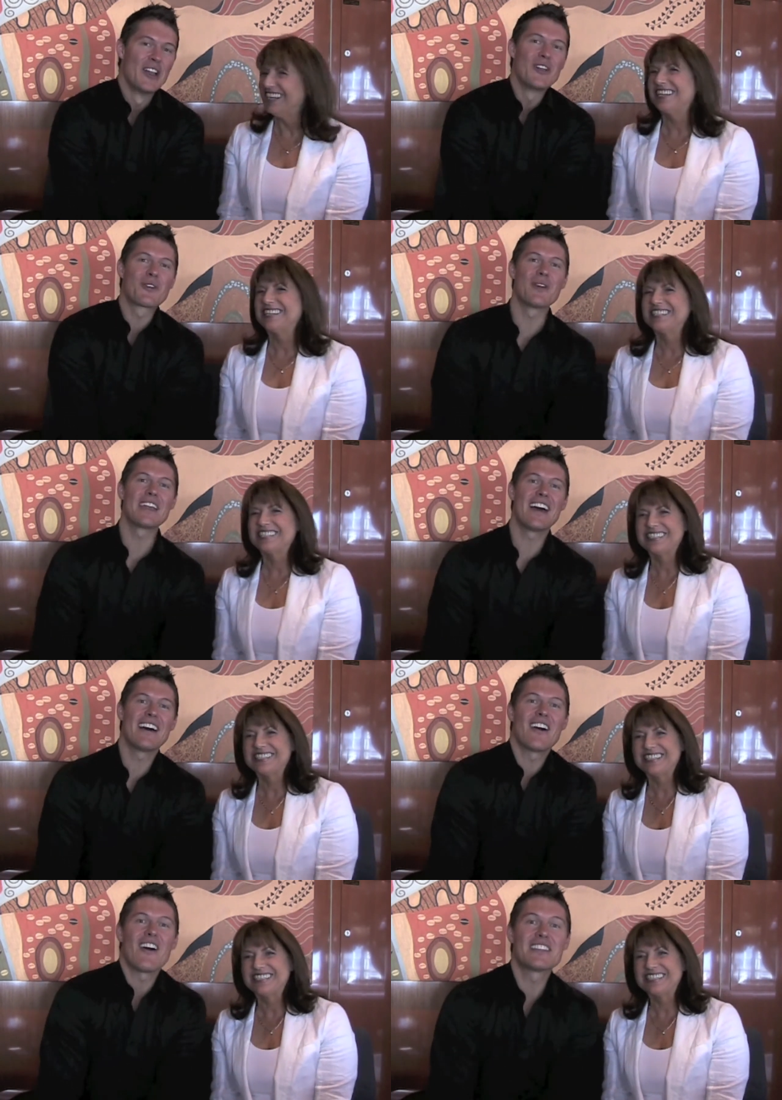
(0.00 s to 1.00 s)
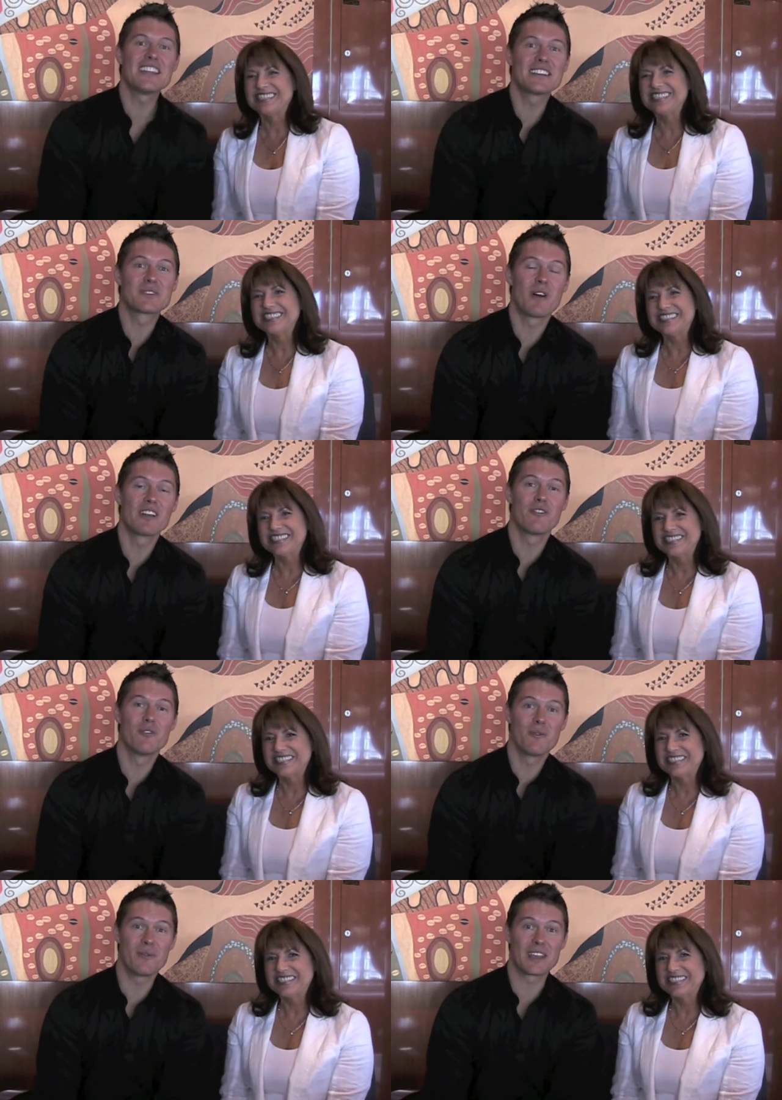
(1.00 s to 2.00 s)
Speaker 1: Look, we uh, I think it's wonderful
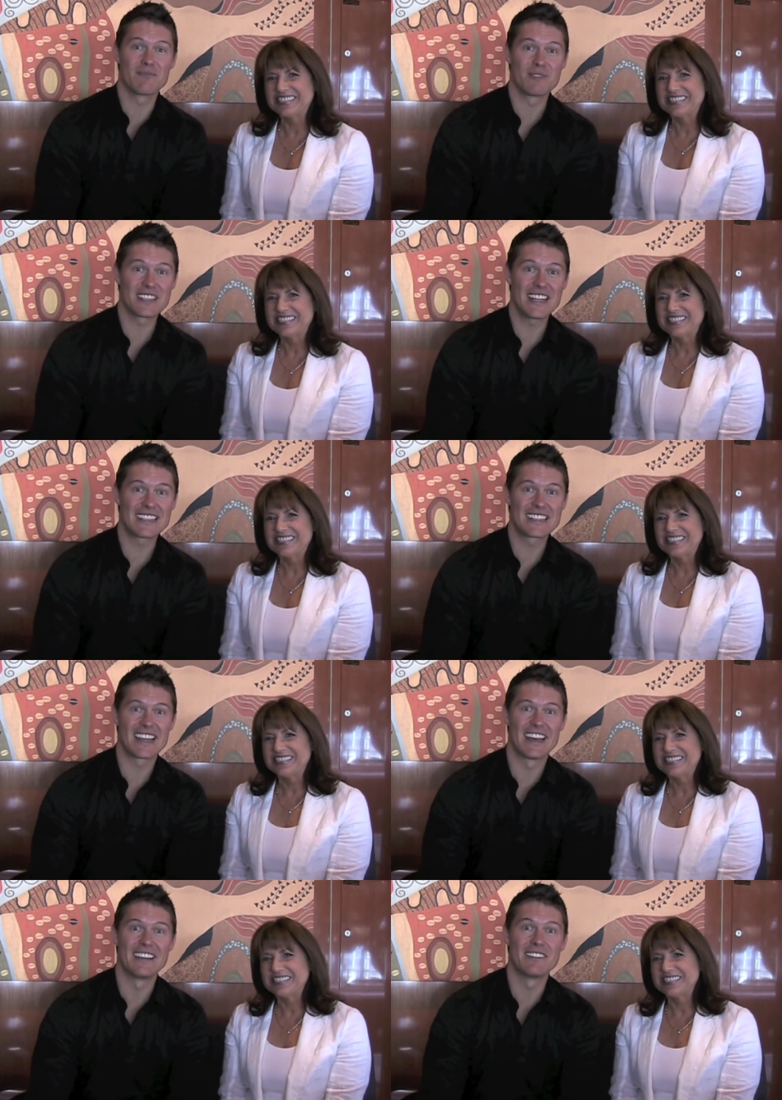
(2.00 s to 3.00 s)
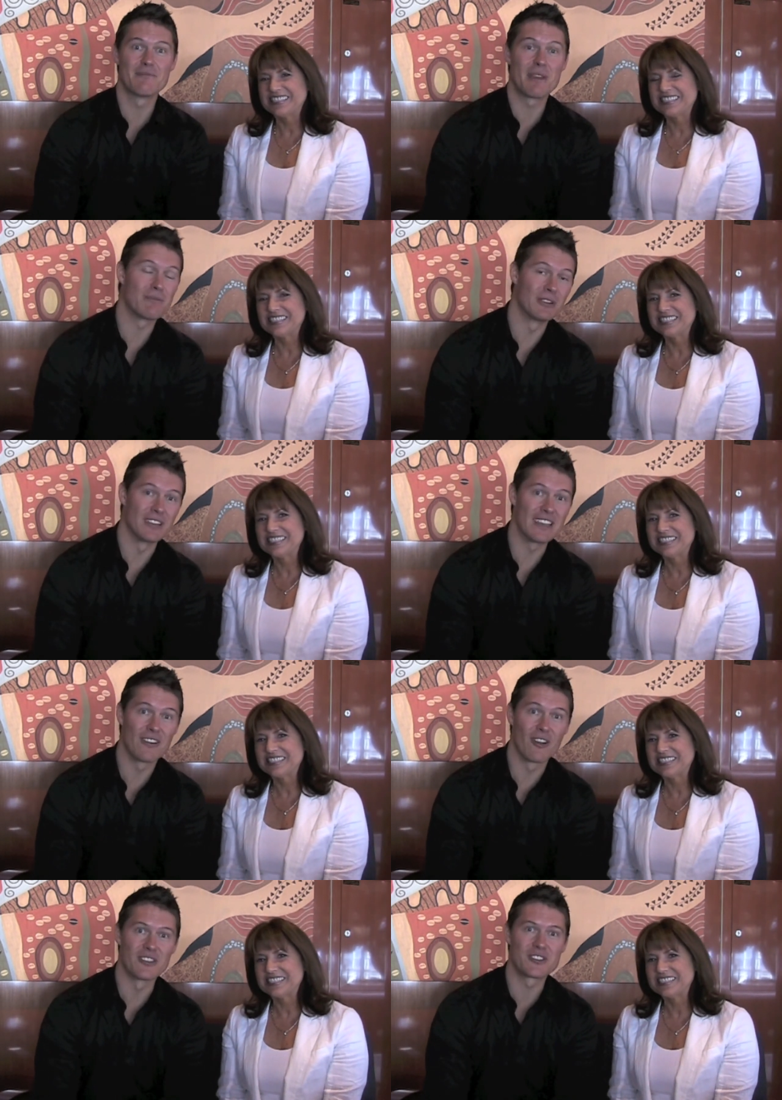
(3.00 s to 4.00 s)
when we can present uh, people here
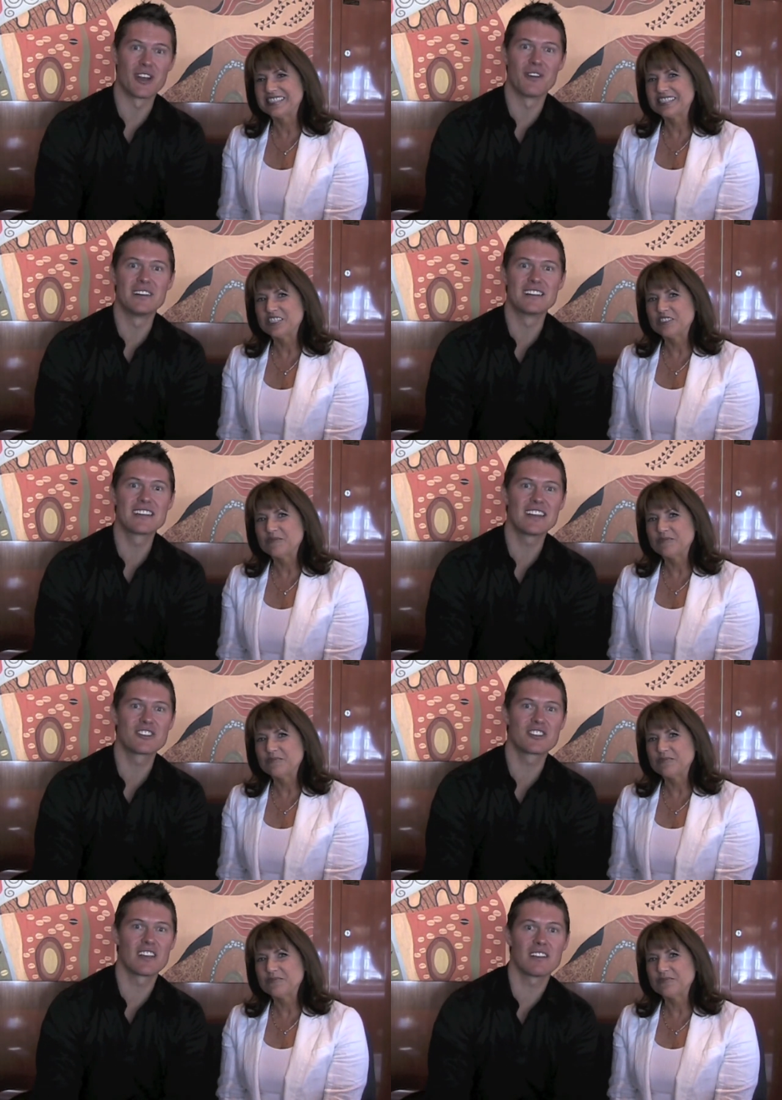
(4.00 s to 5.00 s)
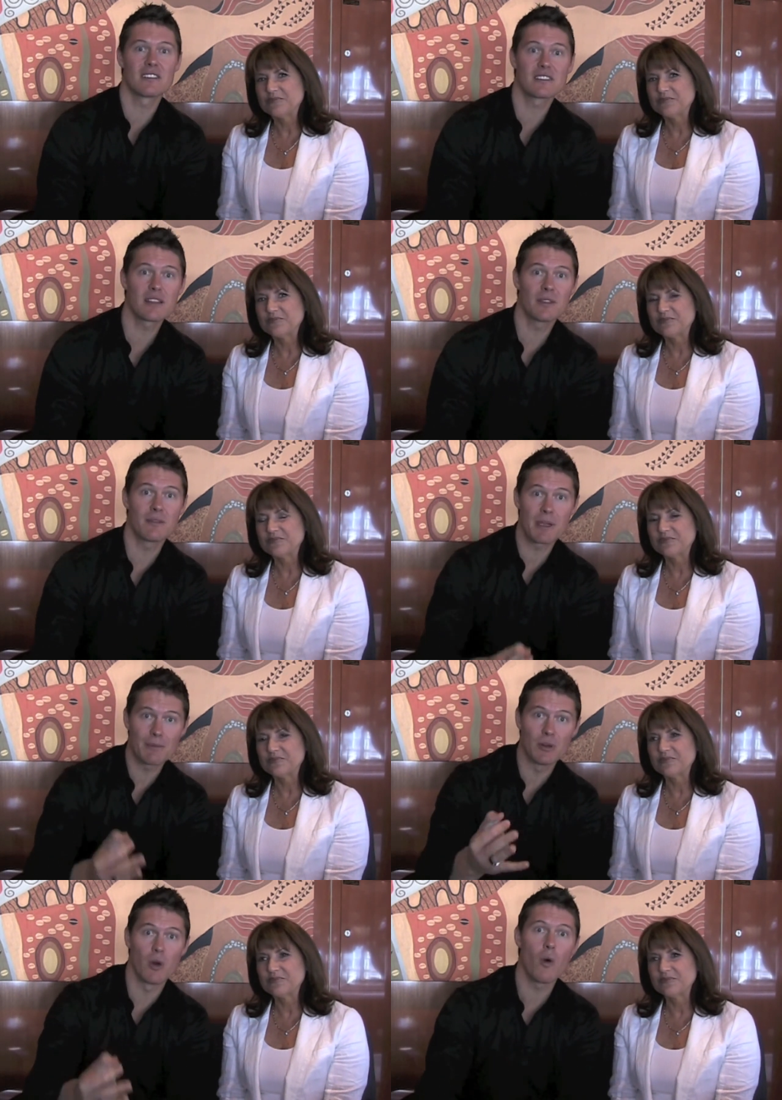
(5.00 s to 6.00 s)
on the show and teach uh, some of the
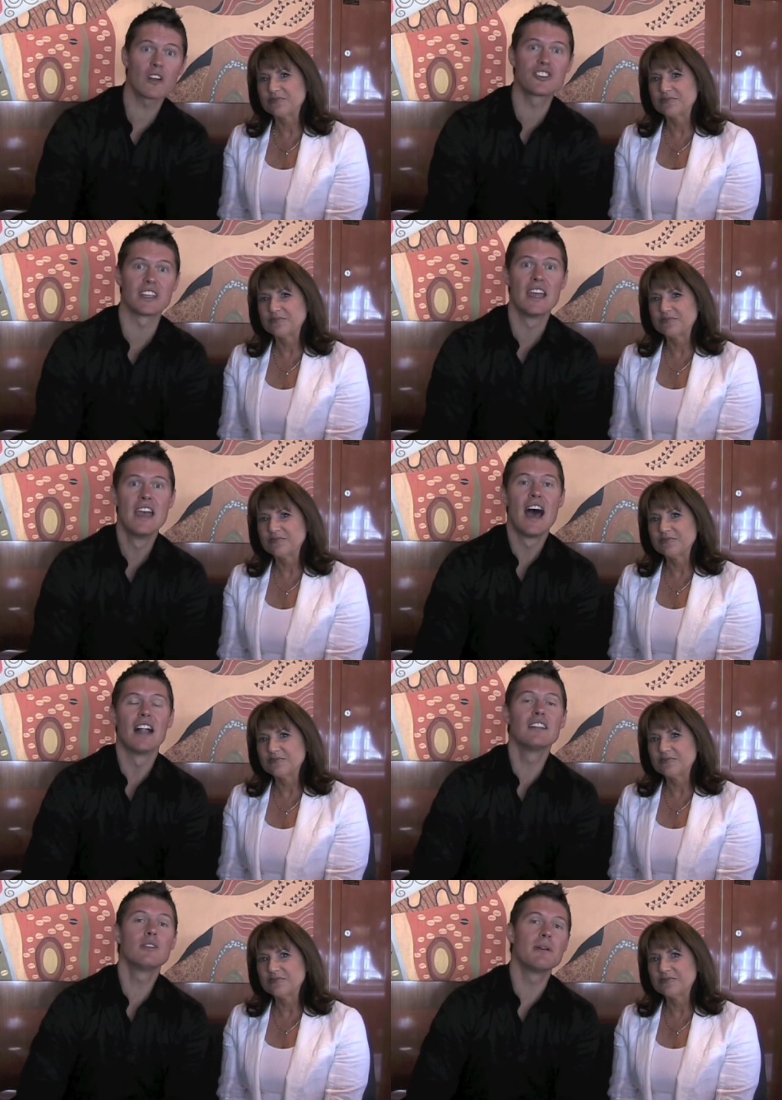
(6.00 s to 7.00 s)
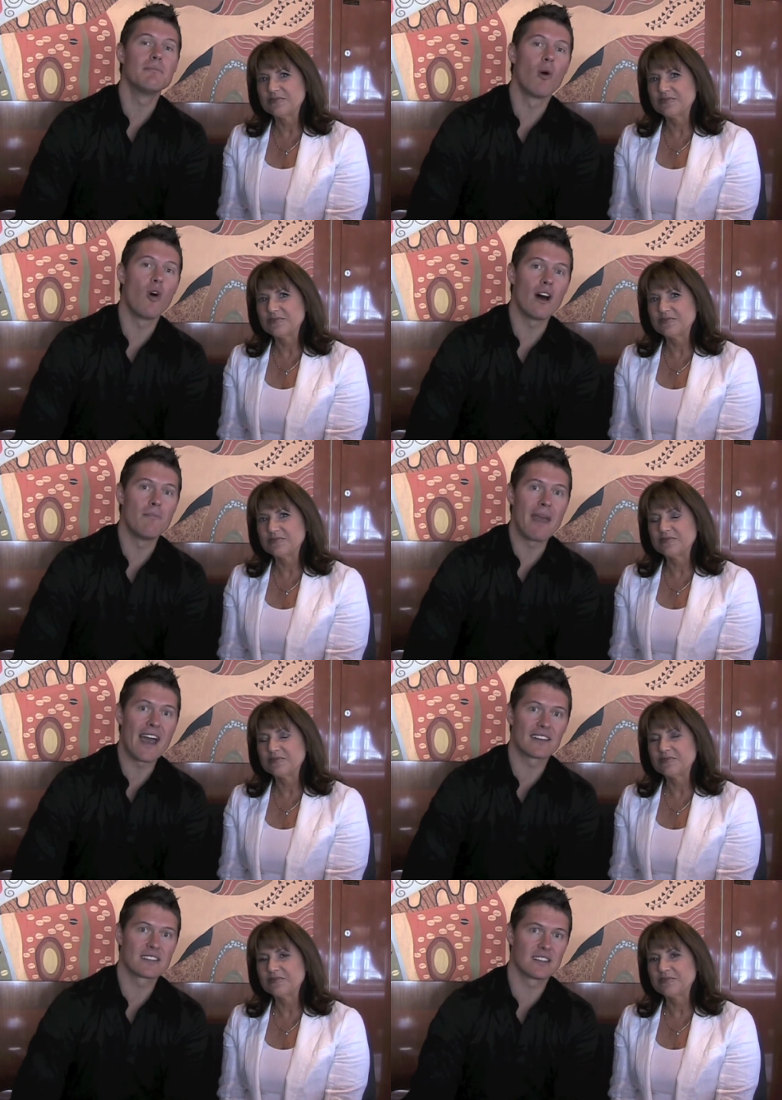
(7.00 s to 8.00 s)
people who are watching a little bit more
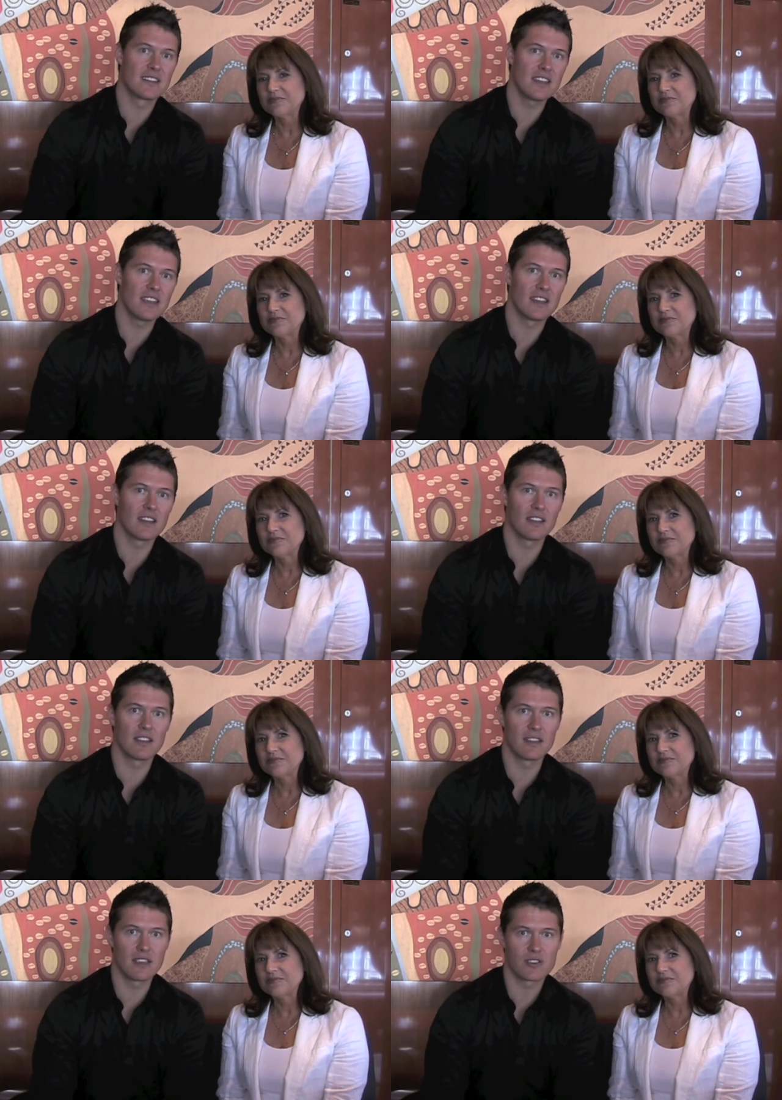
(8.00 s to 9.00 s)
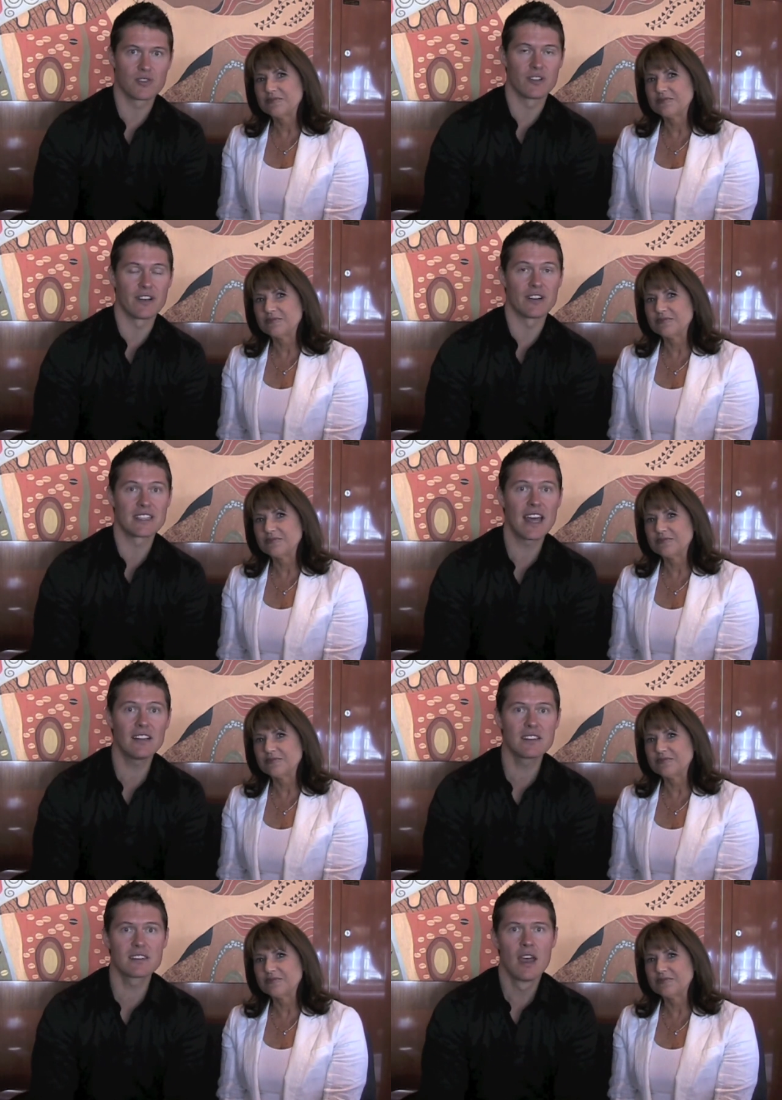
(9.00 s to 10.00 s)
about the uh, the extraordinary talents